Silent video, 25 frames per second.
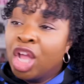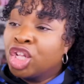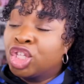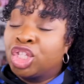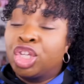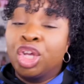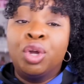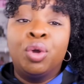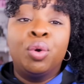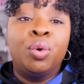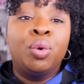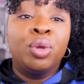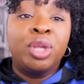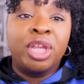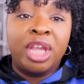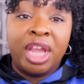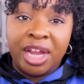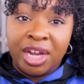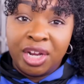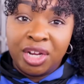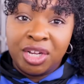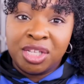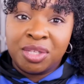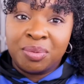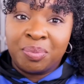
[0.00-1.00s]
2
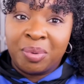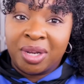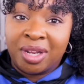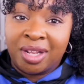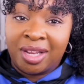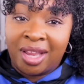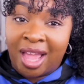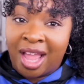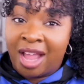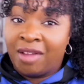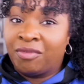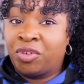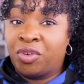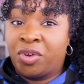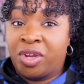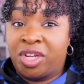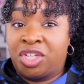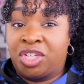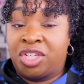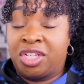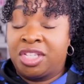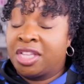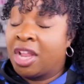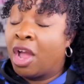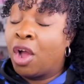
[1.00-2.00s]
years with Clive
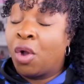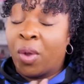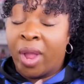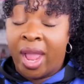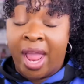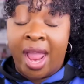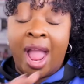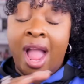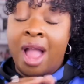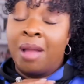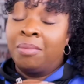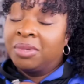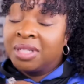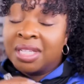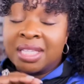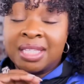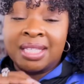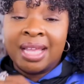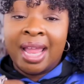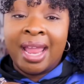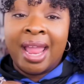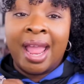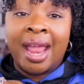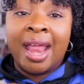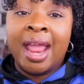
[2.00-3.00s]
Christian, okay? I'm just
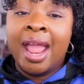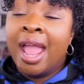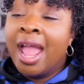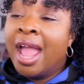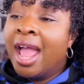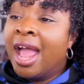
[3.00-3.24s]
saying.